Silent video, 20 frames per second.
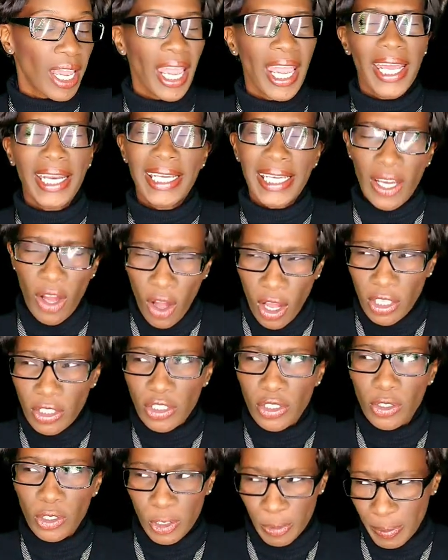And he
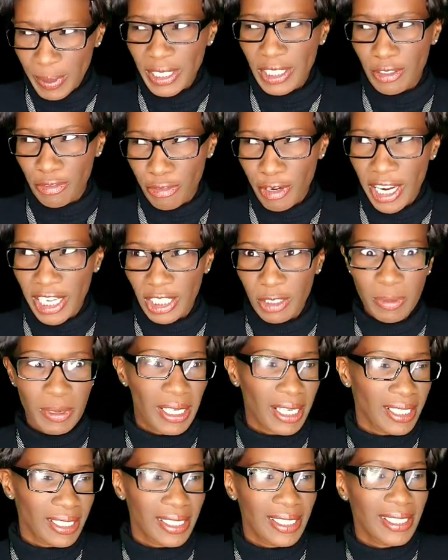also speaks French
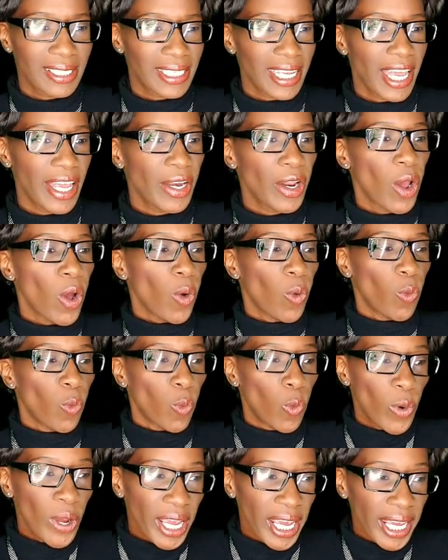because he said,
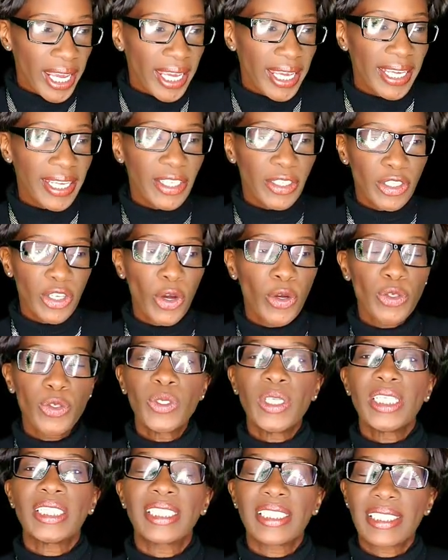We, you know,
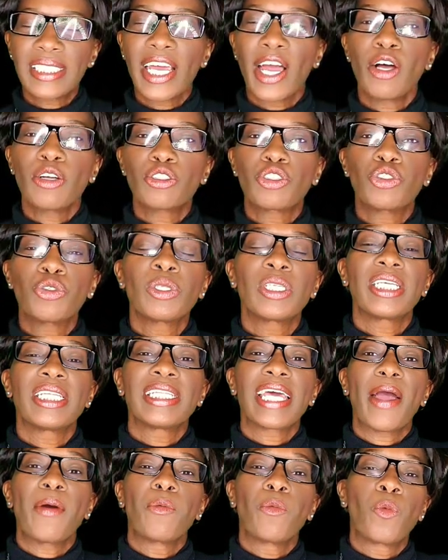you need to tell Julian
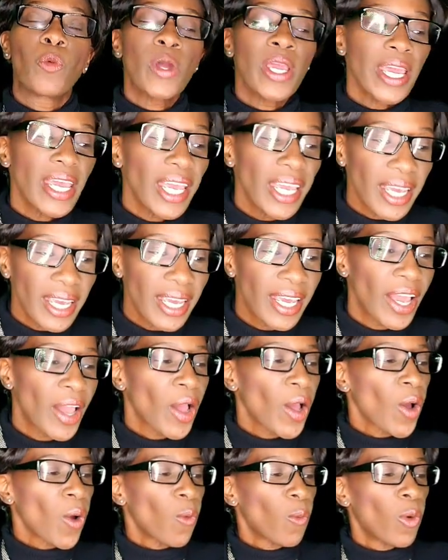that we
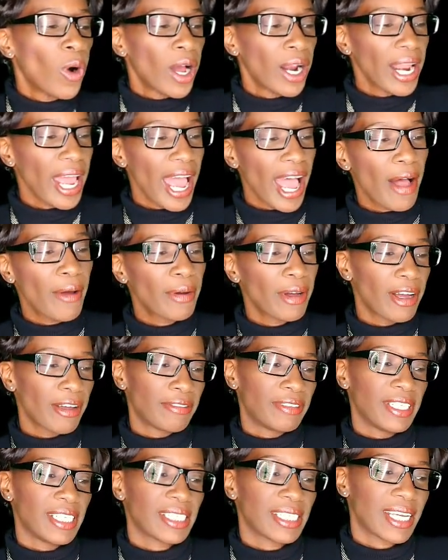want out
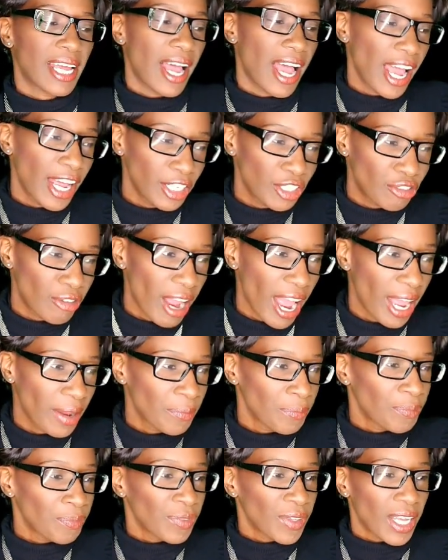of this
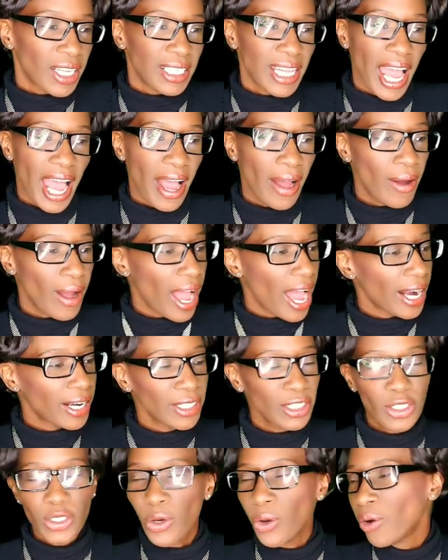contract. Now, I
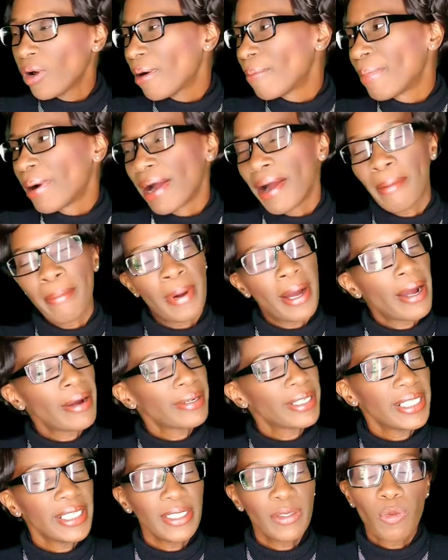told Amara,
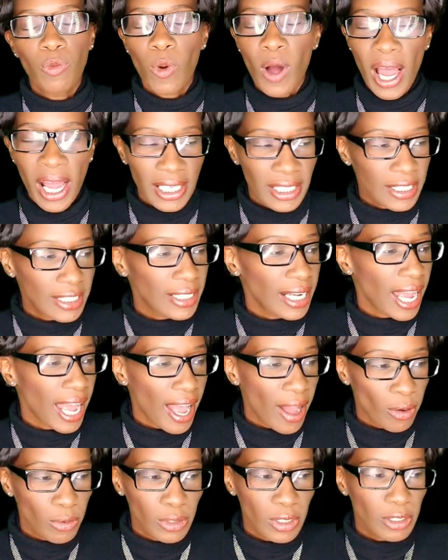Amara, watch
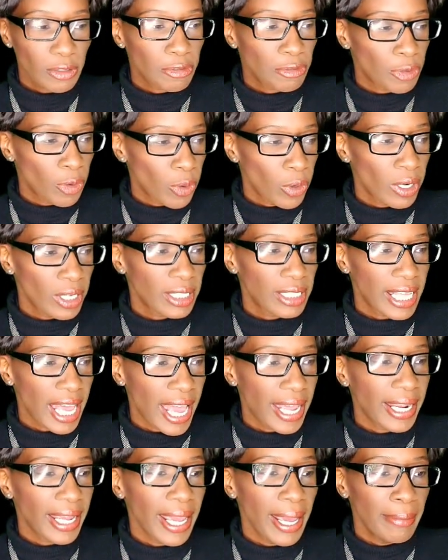out for
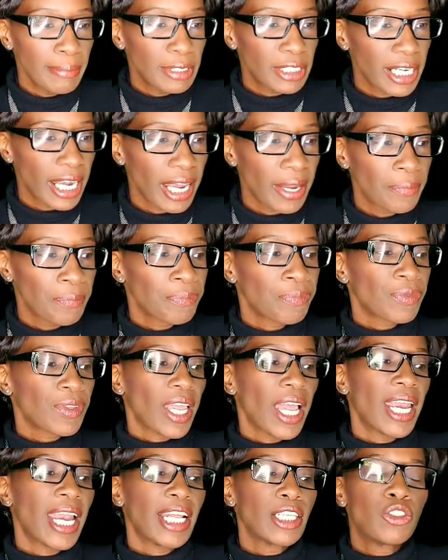that MJ.
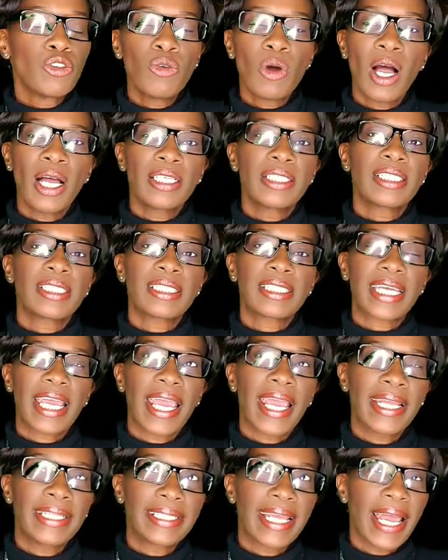And I do
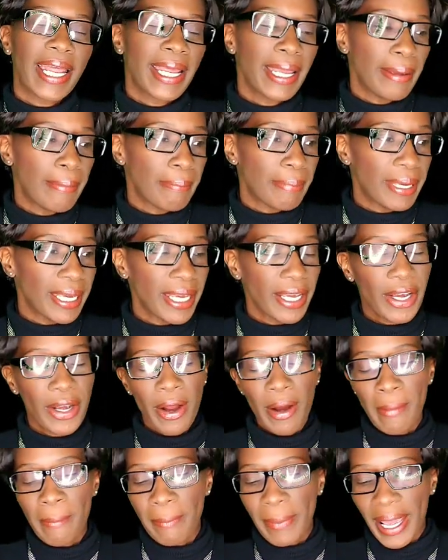understand that him being
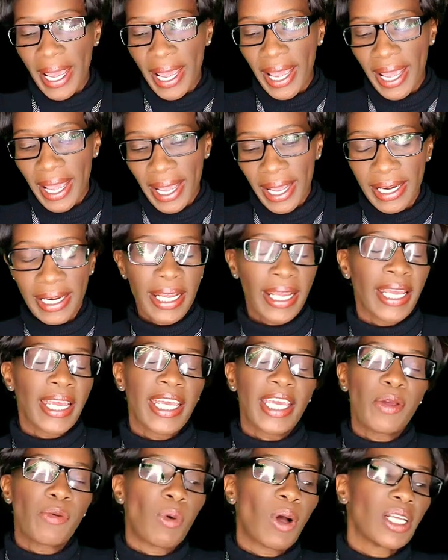her man,
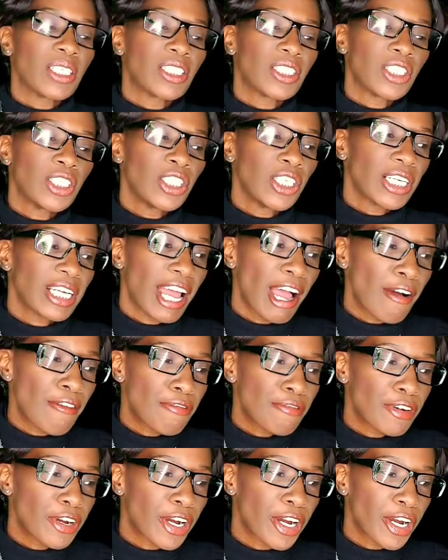he wants to look
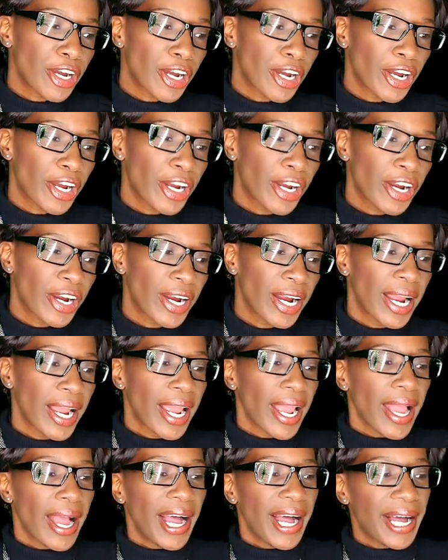out for her.
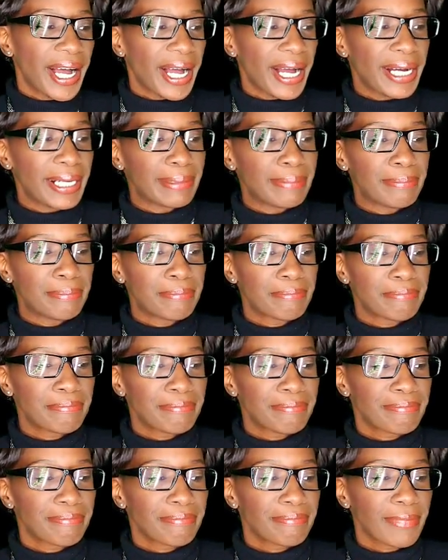Um,
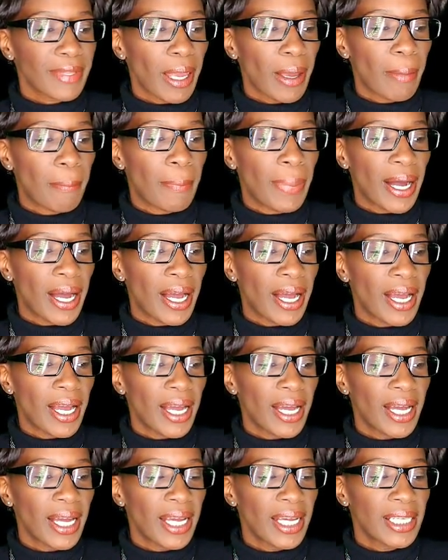
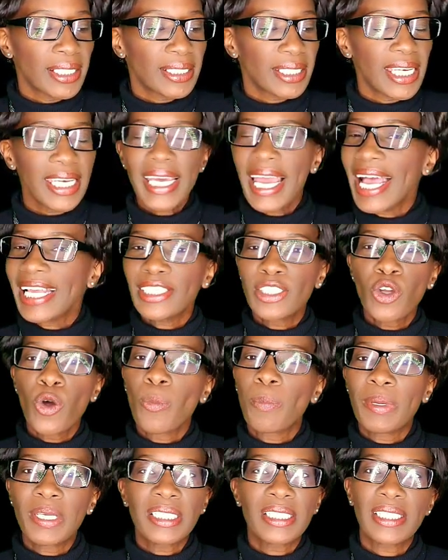but he has no
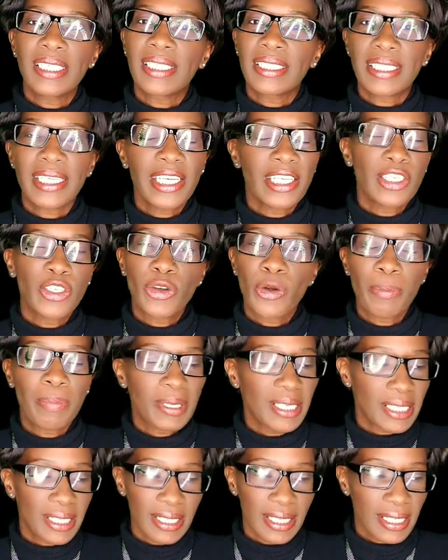business in your
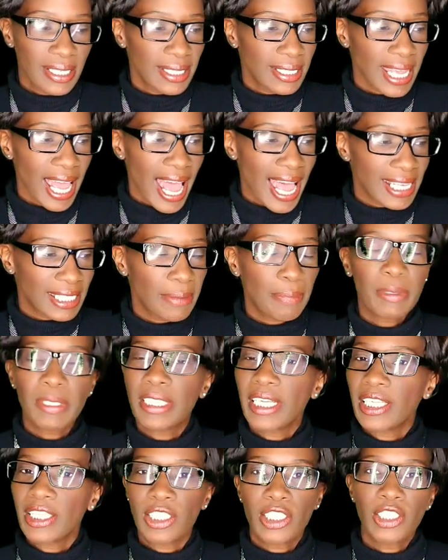business as it
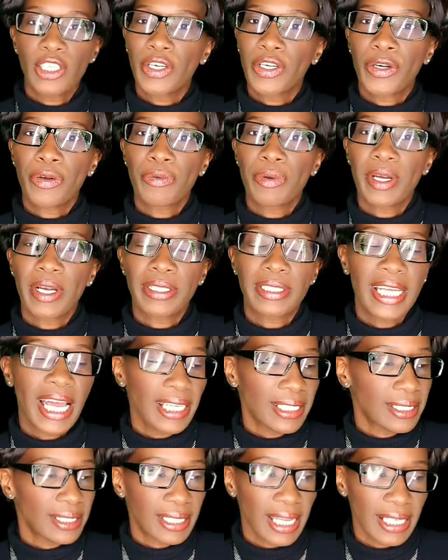pertains to your career.
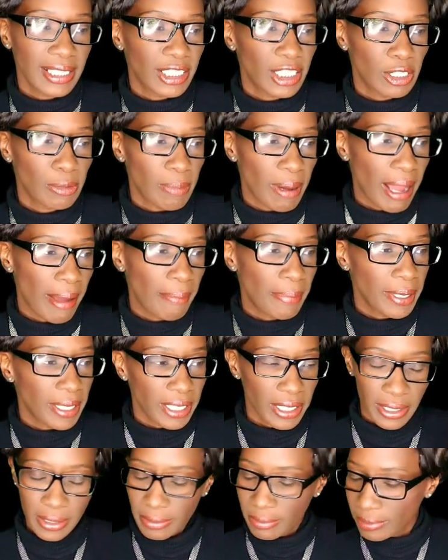That's that's just my
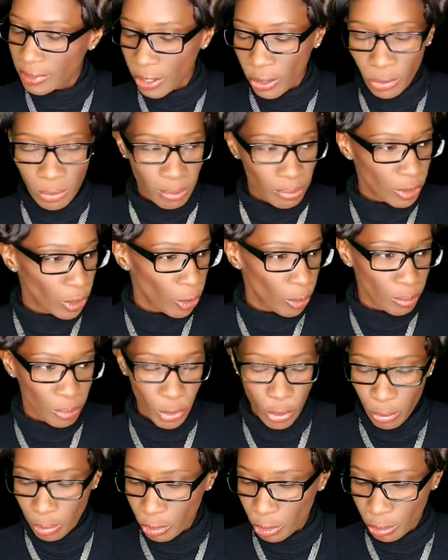opinion. Nope, nope,
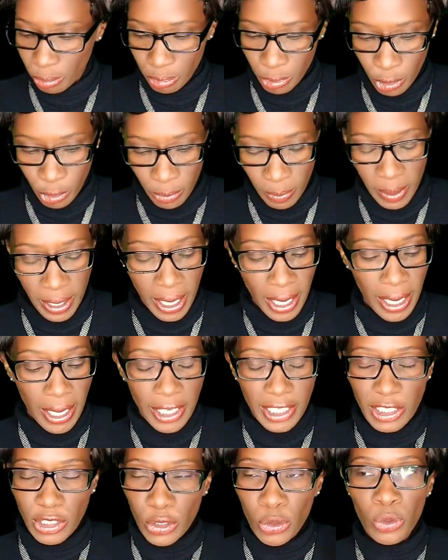nope, nope, nope.
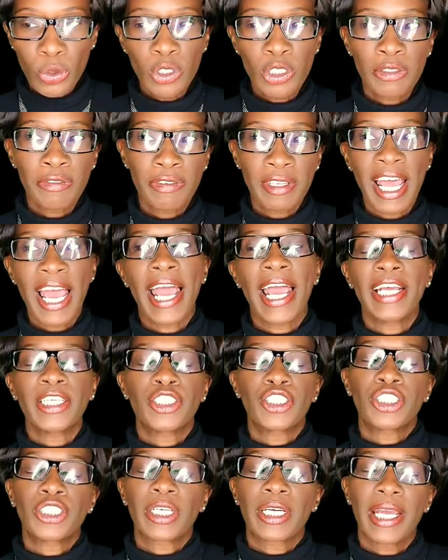
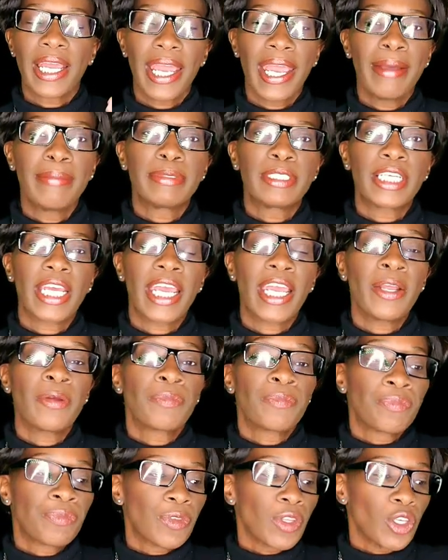Newsflash, MJ,
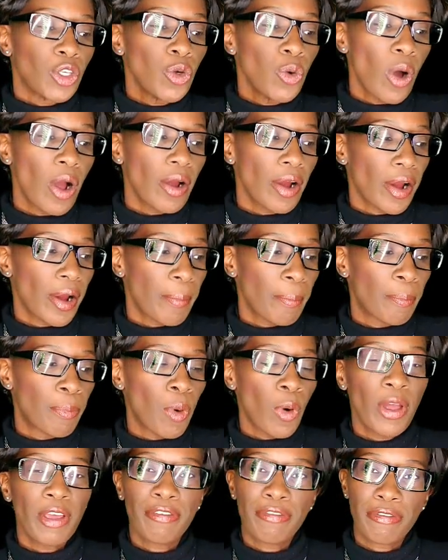you are her
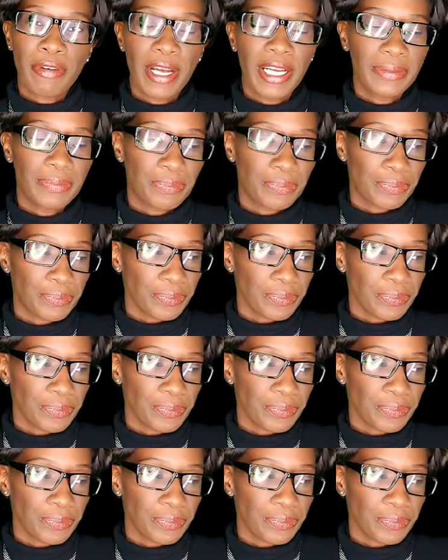boyfriend.